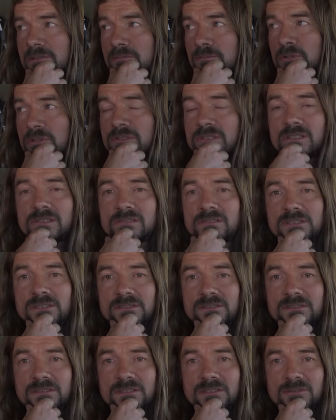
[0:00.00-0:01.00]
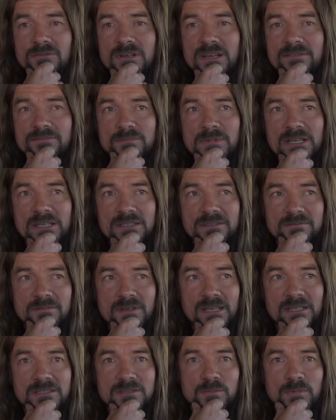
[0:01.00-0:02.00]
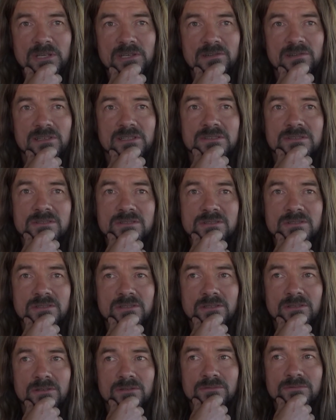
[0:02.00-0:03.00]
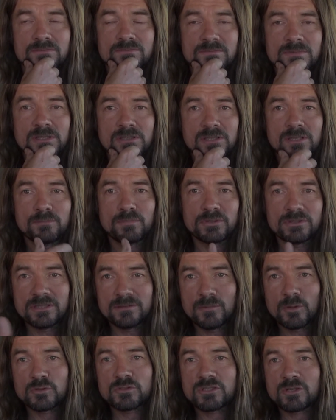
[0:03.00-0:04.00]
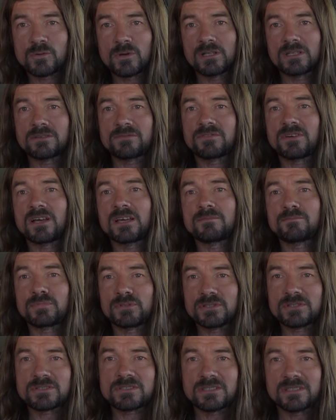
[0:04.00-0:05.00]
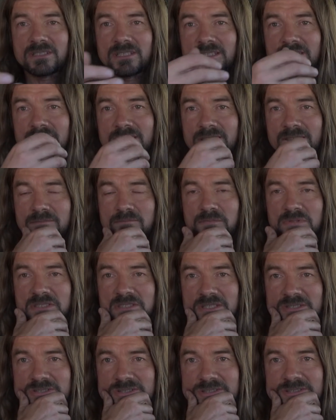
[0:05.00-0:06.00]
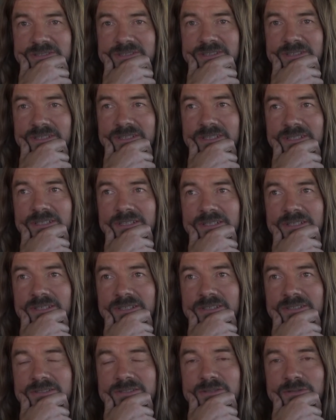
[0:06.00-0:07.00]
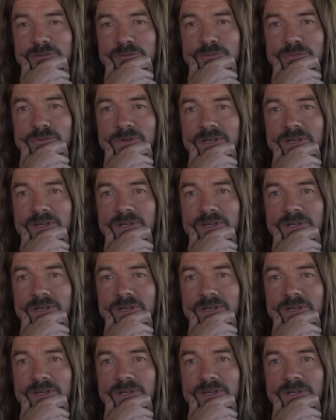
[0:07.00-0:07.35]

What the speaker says: but they don't have my experience. You put the most qualified person in the position to